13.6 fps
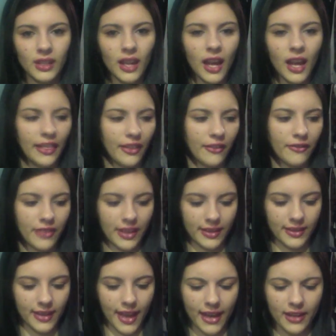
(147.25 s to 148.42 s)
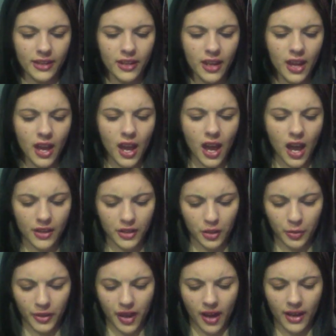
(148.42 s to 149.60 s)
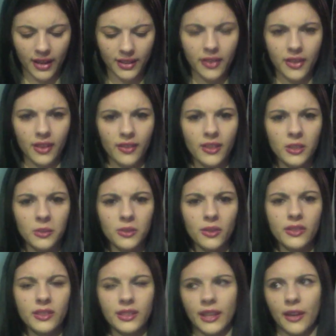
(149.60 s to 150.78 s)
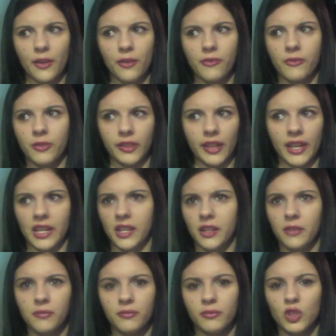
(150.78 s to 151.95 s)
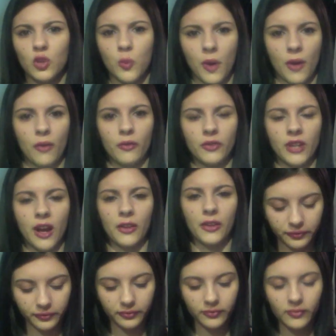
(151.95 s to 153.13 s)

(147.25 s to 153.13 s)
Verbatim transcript: I love this. And to be honest, I think this was on sale for like $12.